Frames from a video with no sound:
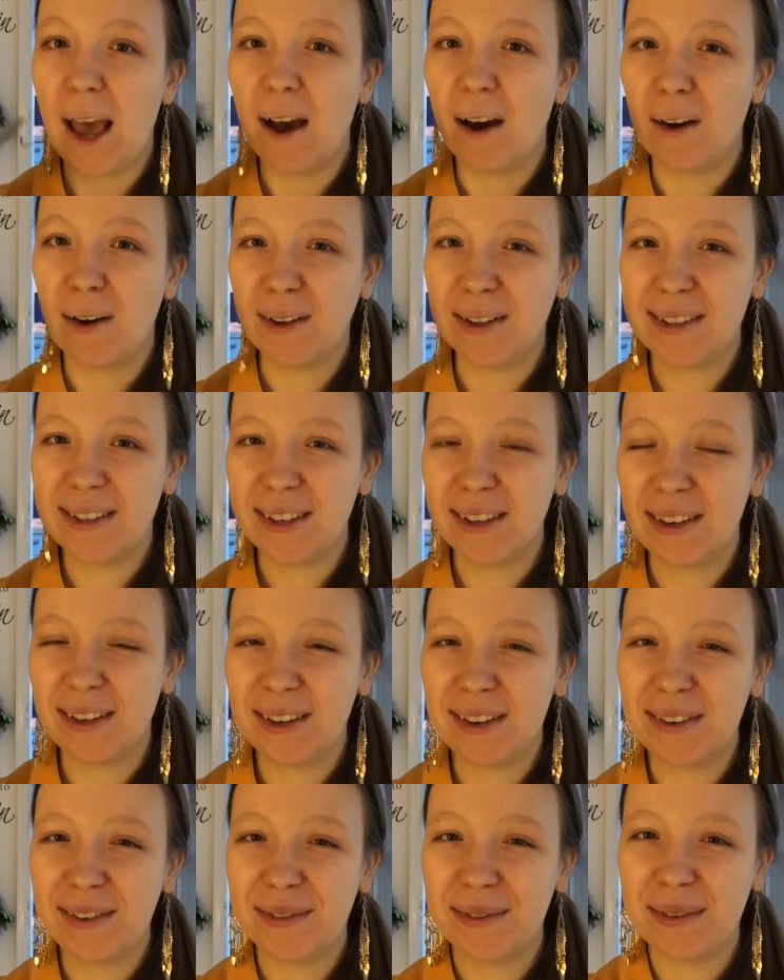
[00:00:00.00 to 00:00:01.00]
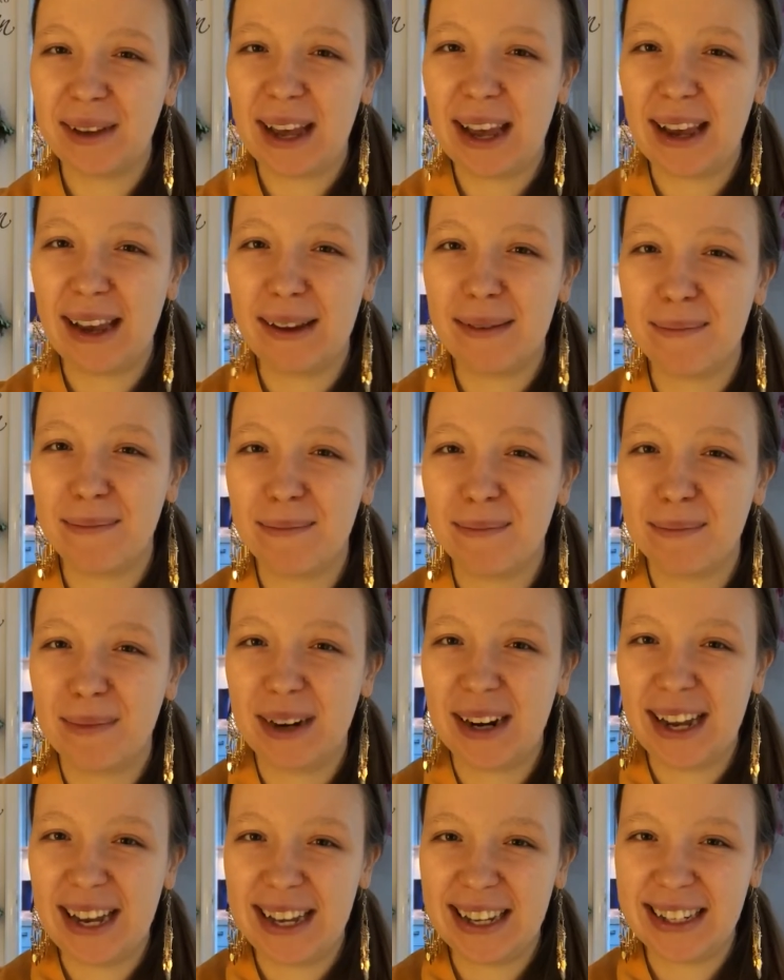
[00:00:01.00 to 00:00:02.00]
Also,
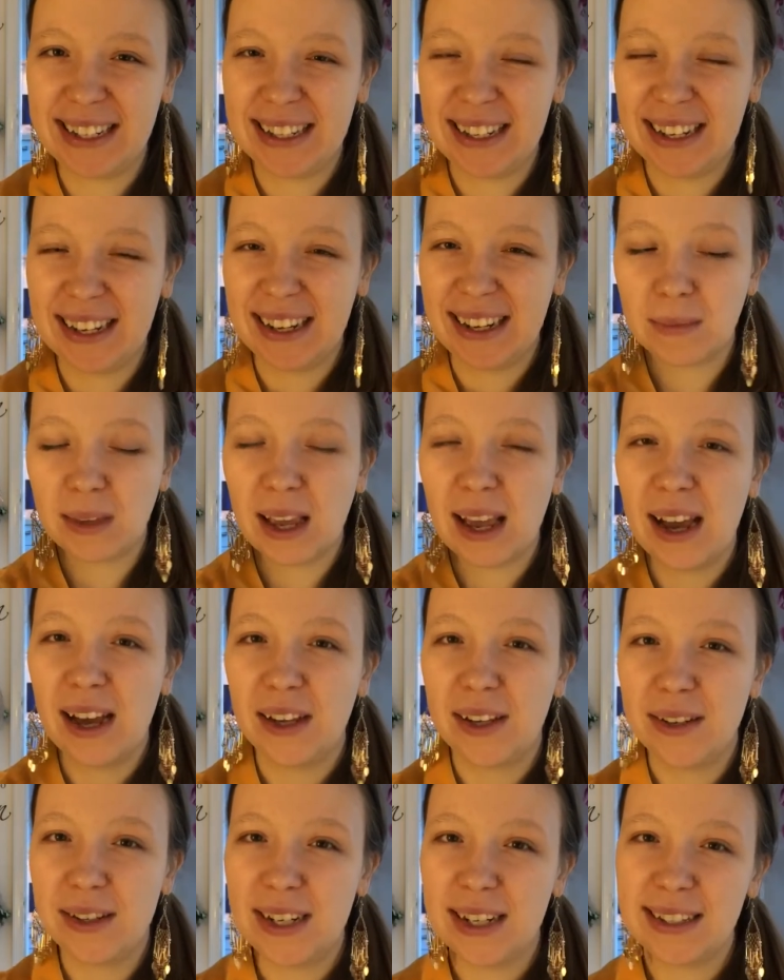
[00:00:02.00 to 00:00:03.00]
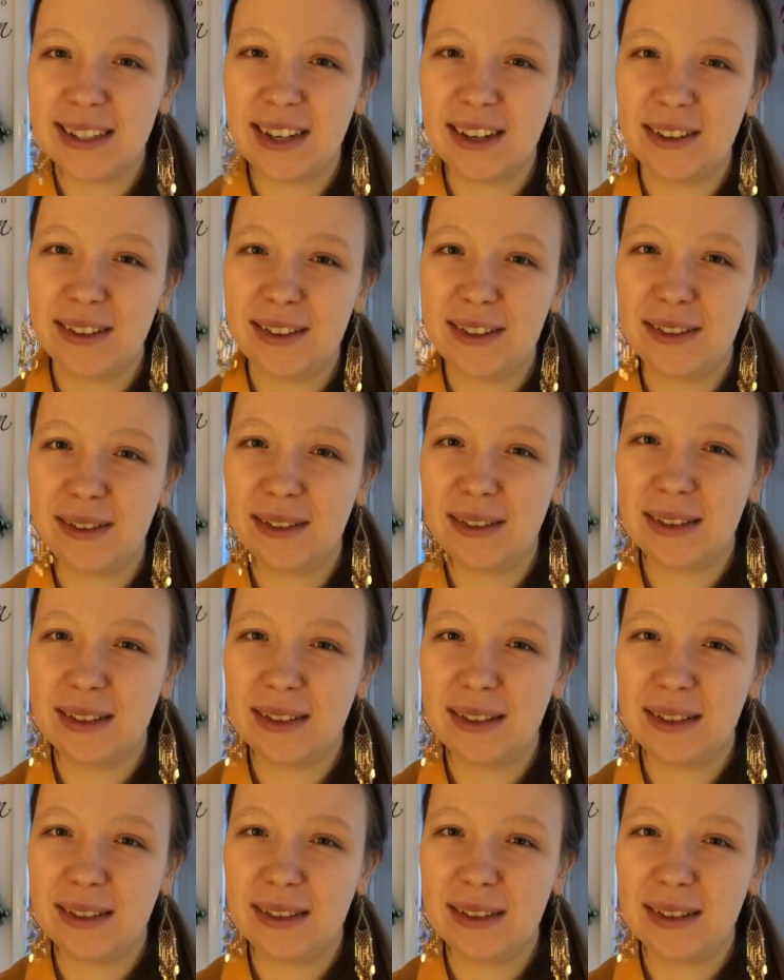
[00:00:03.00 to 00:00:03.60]
bread. You just can go to